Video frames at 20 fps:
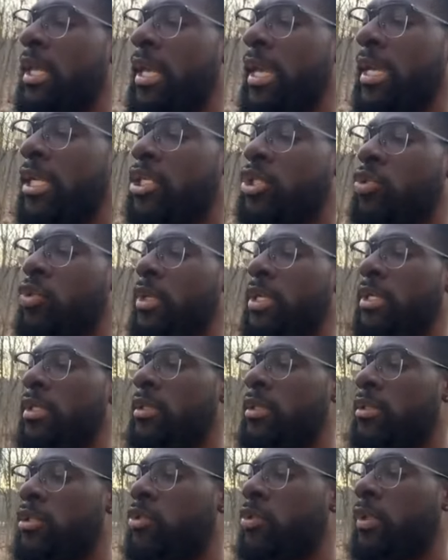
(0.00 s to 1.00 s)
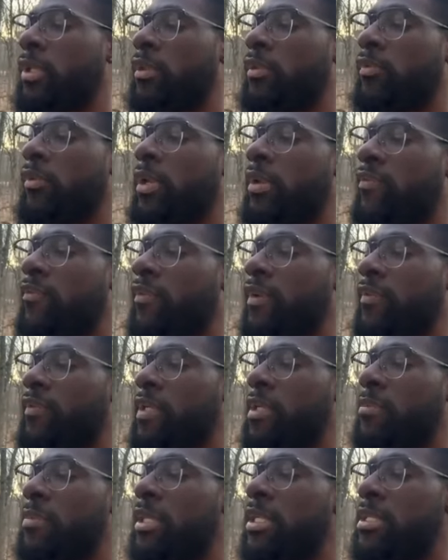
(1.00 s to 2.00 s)
and 20,
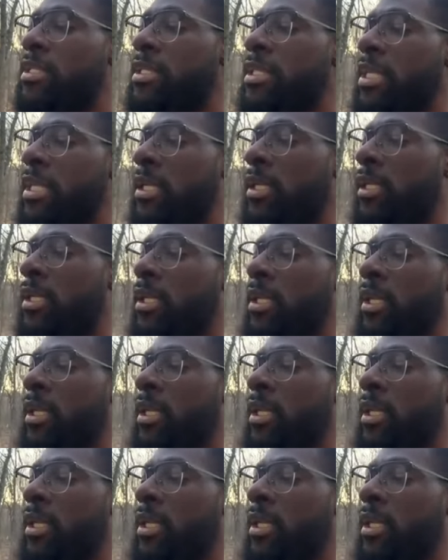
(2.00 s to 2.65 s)
2350 BC